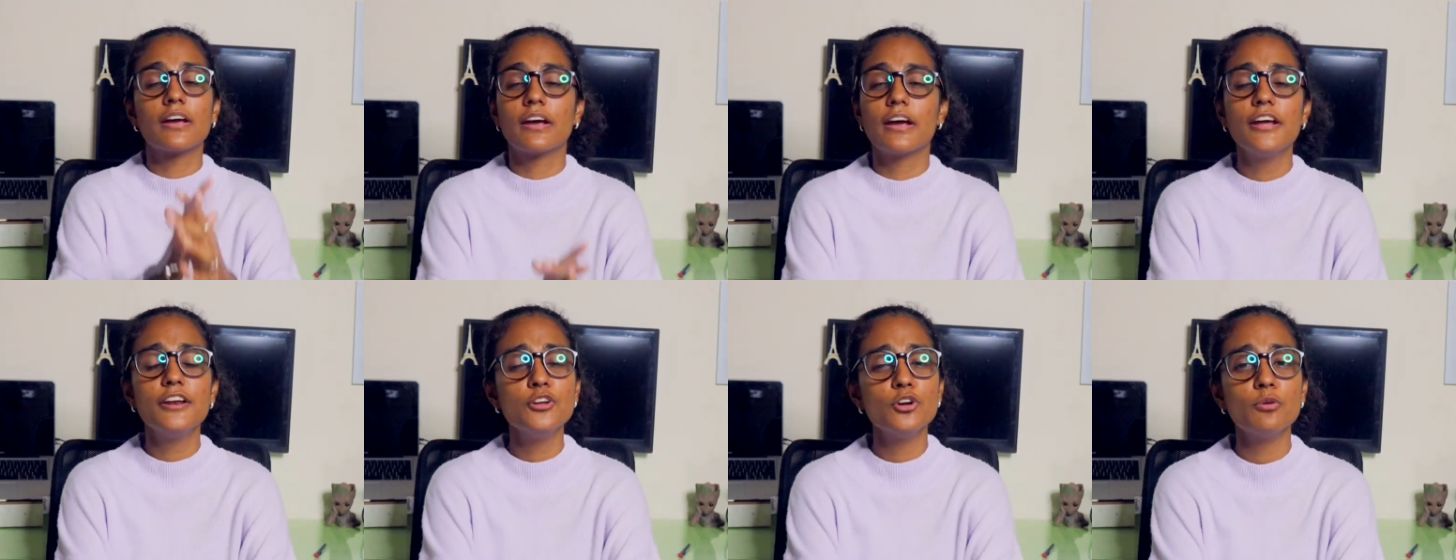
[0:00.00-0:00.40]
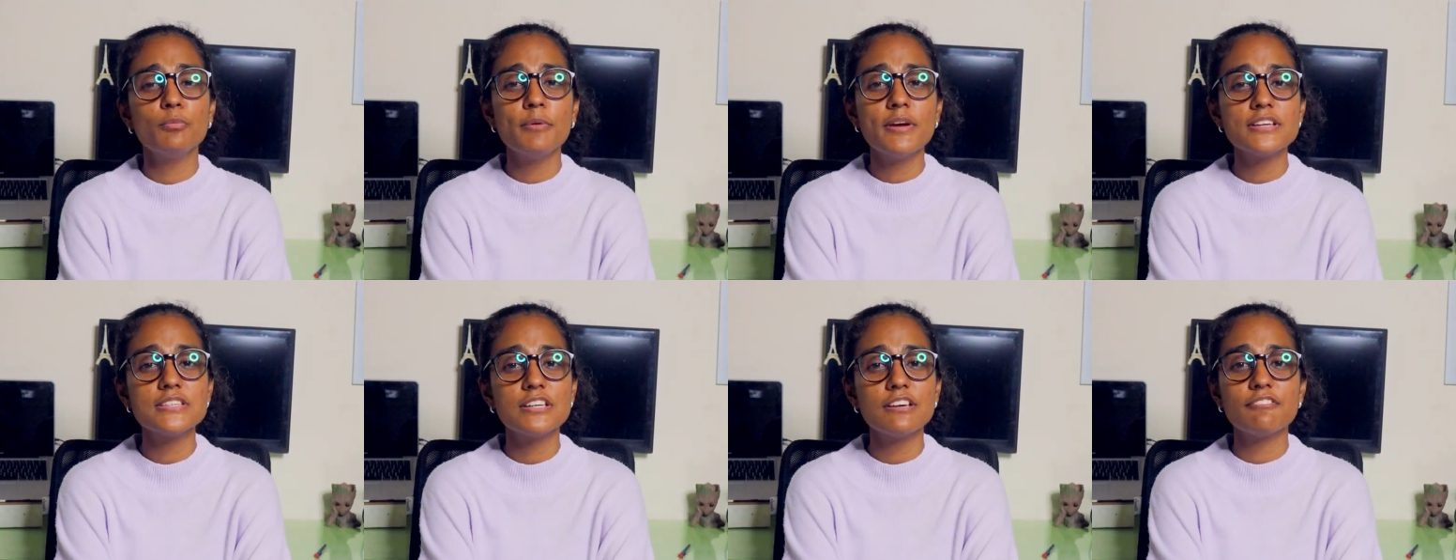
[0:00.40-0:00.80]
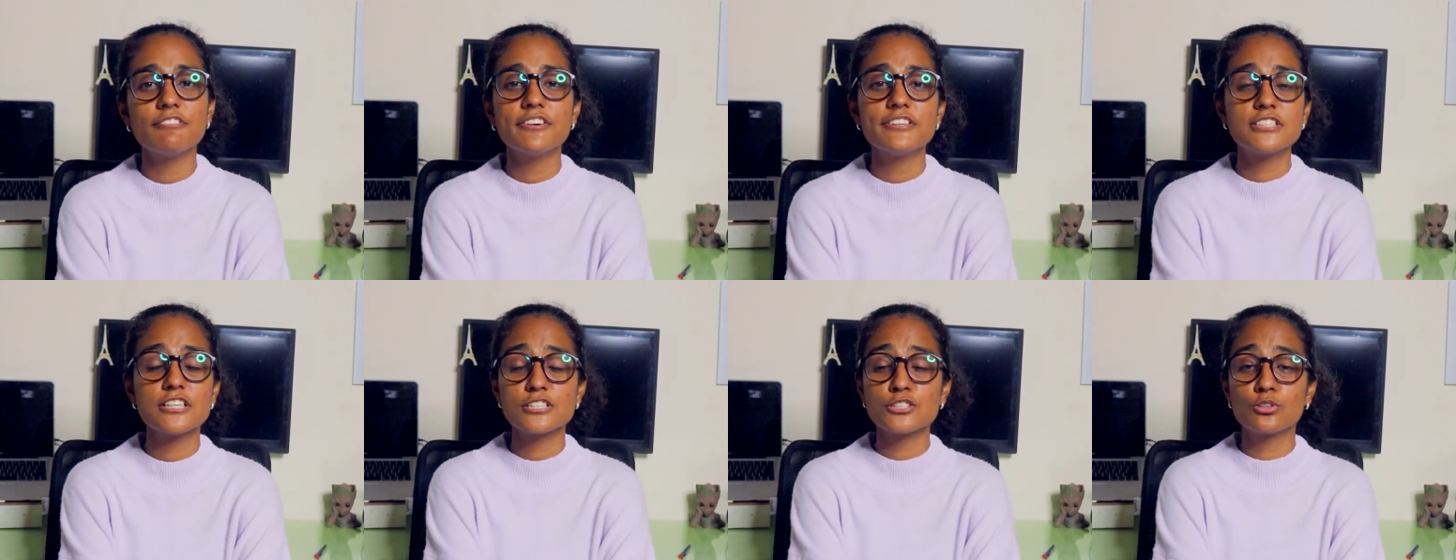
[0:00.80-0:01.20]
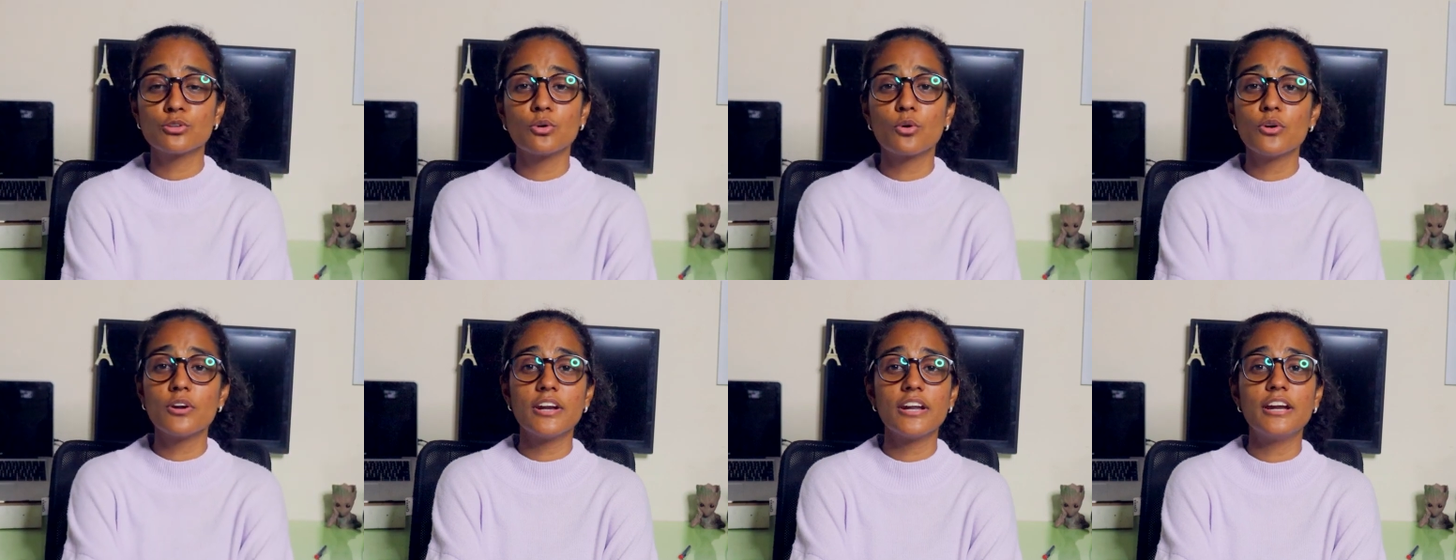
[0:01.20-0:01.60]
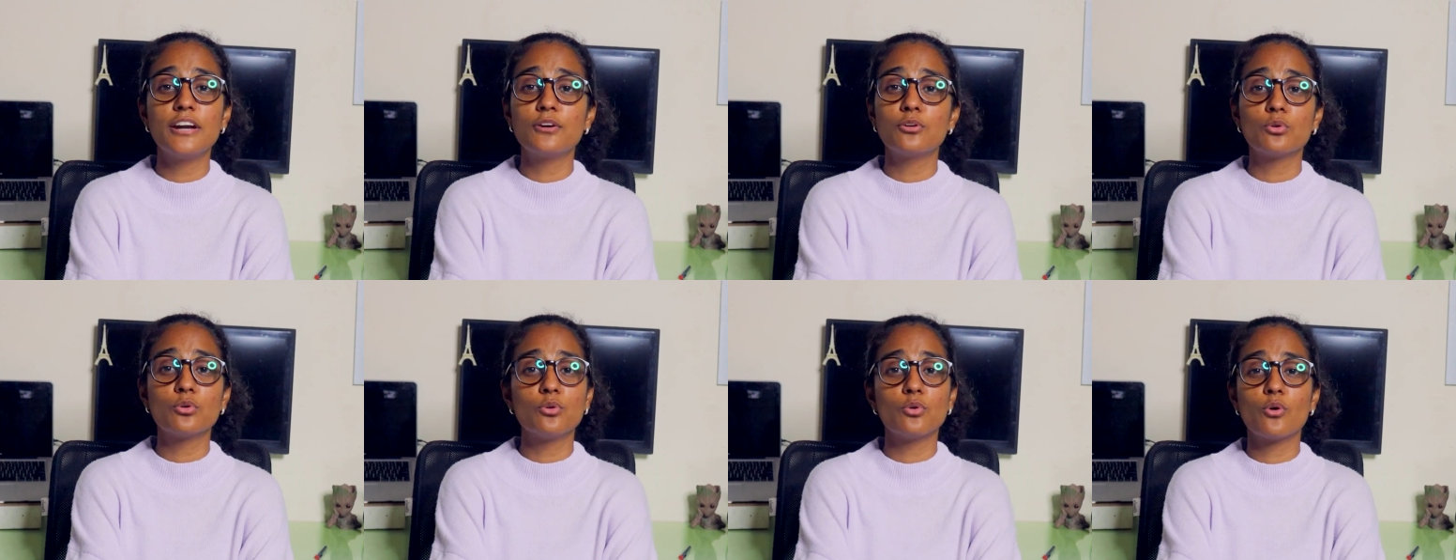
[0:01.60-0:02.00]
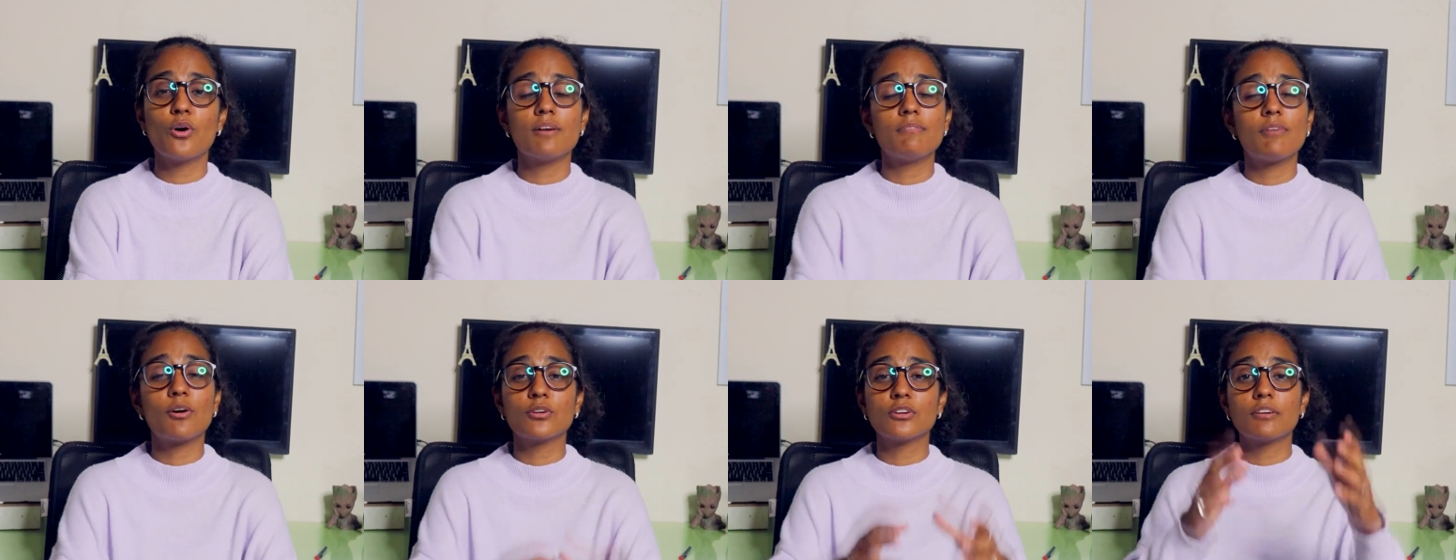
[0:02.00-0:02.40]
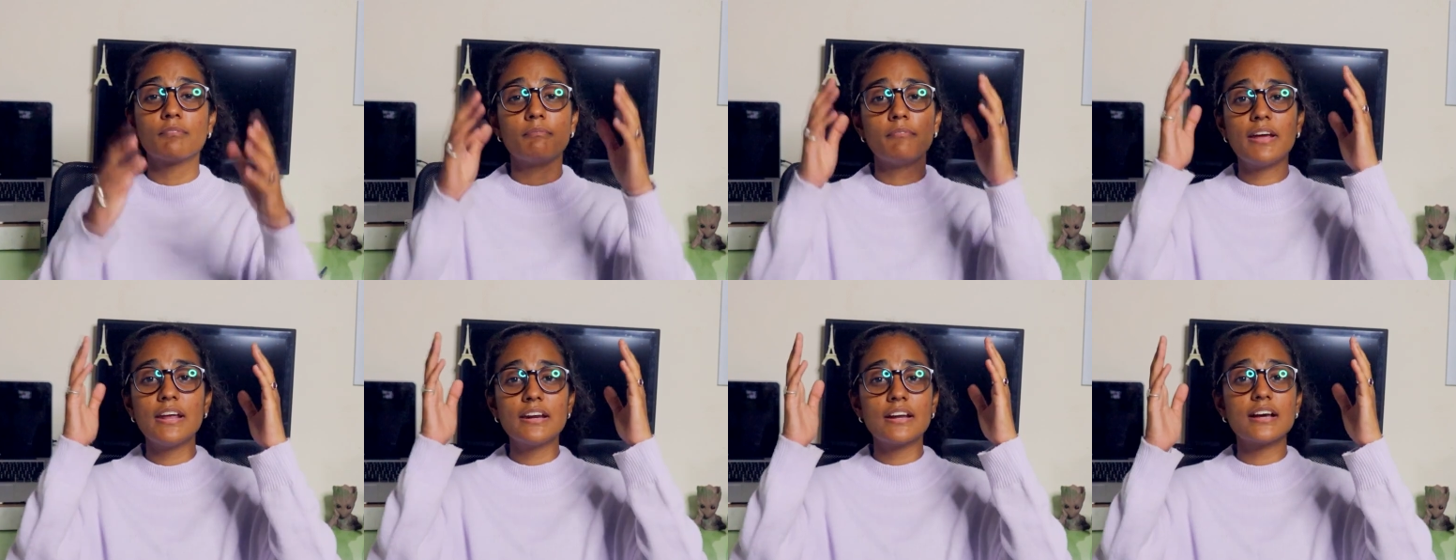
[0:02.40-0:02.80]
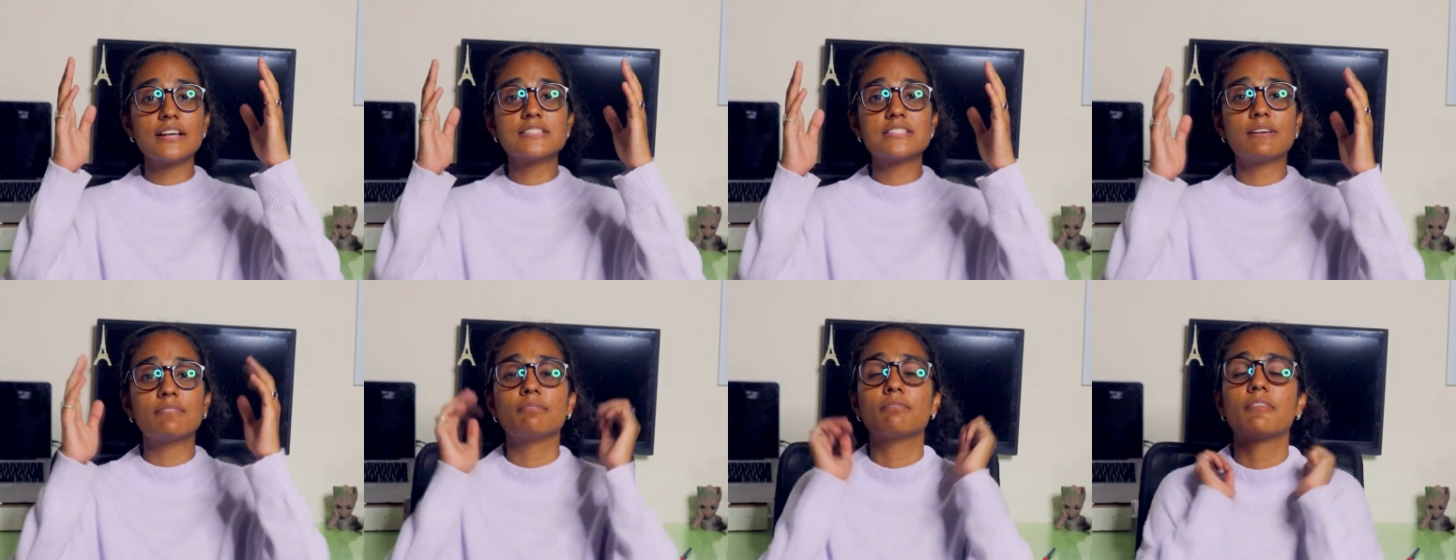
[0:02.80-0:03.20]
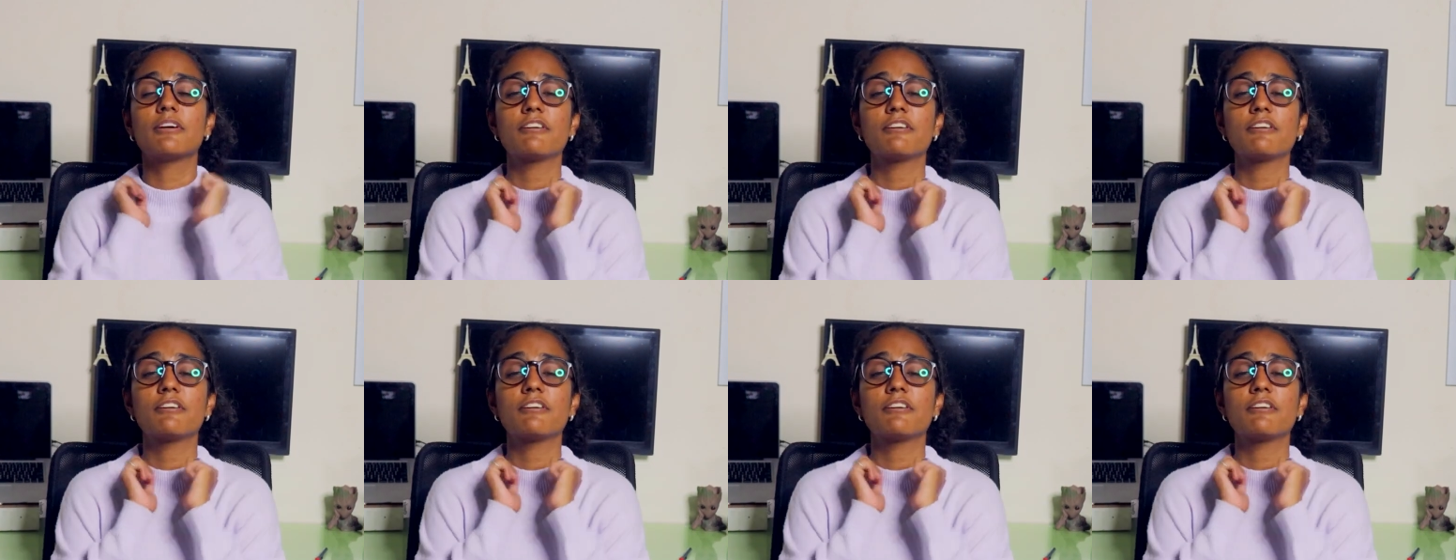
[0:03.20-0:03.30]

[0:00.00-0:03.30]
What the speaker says: In UPSC, we just don't need to know about the main concept,